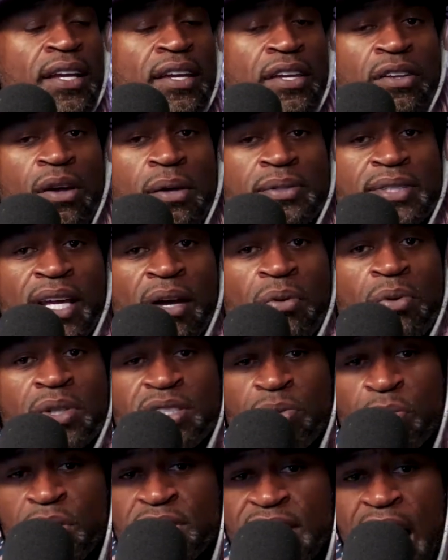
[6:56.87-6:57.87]
You know what I'm saying?
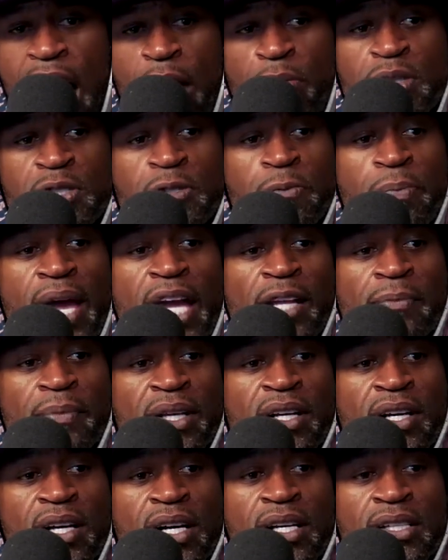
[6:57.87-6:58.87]
Which I respect
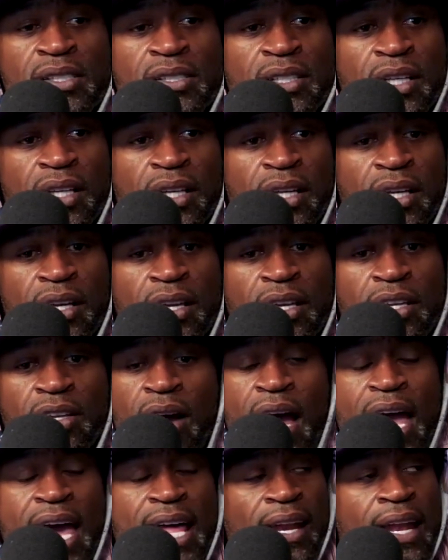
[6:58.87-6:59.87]
because, right, you
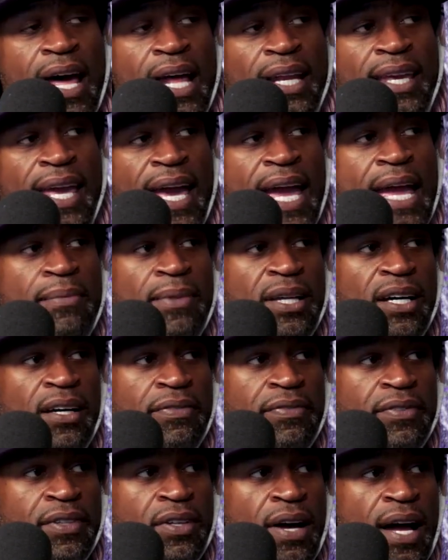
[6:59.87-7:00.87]
know, I had a lot of game
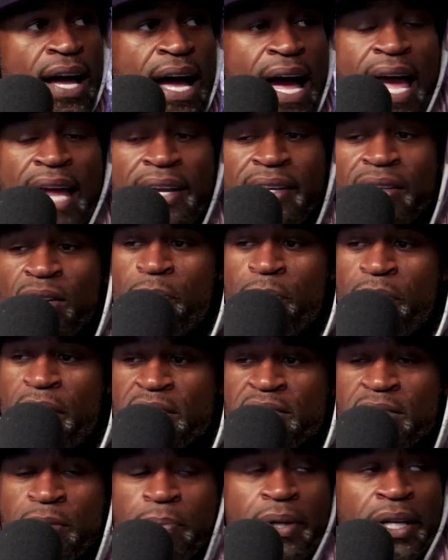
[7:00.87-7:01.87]
left. You know, mm-hmm, I had
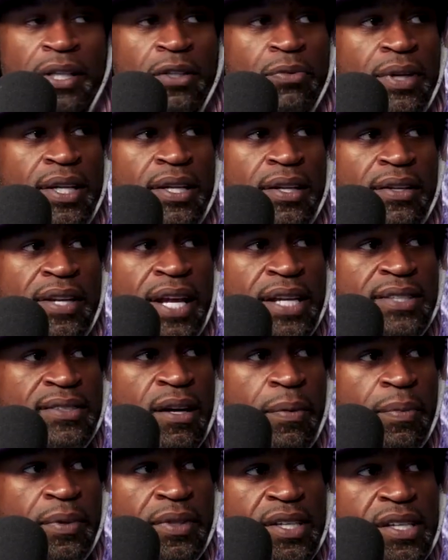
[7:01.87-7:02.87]
punish the big three the next
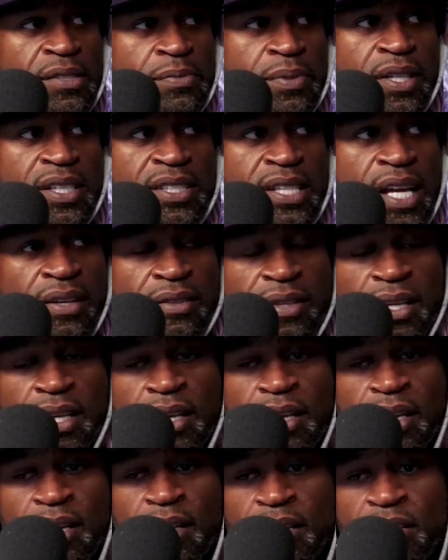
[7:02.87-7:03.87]
couple of years because
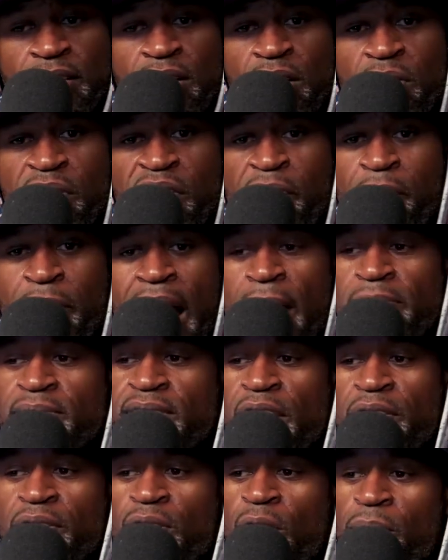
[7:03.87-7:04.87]
if Pop
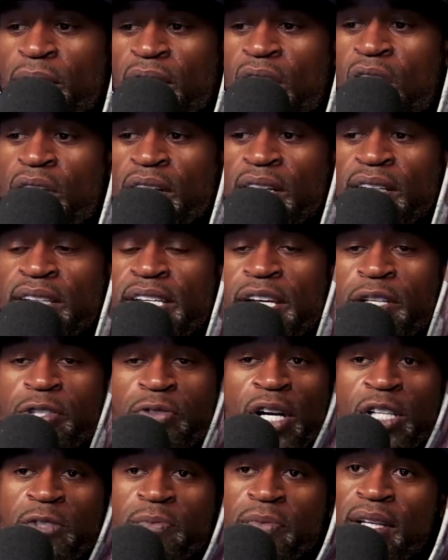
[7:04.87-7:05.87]
say you don't belong in the league,
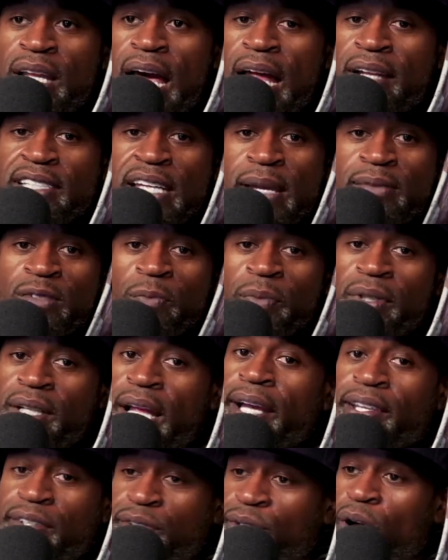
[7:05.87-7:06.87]
trust me, a lot of teams going to be
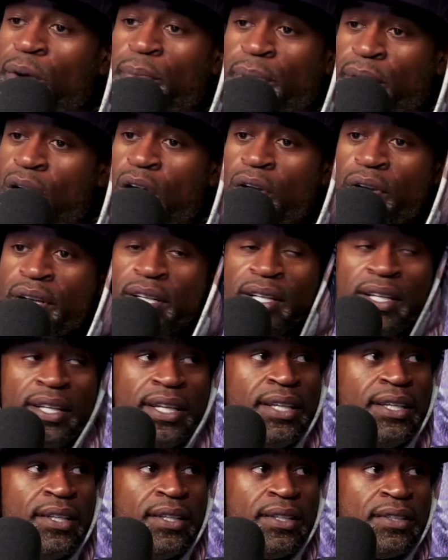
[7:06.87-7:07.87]
like, you don't belong in the
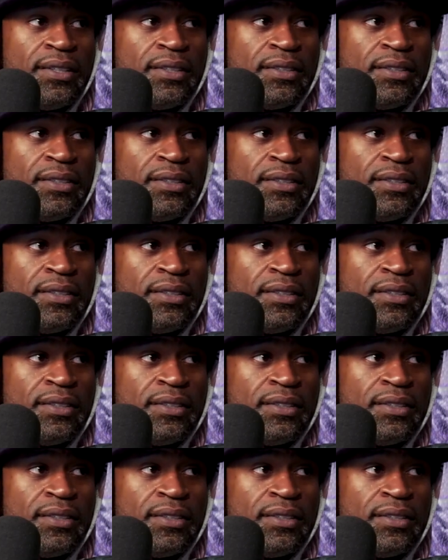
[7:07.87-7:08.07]
league.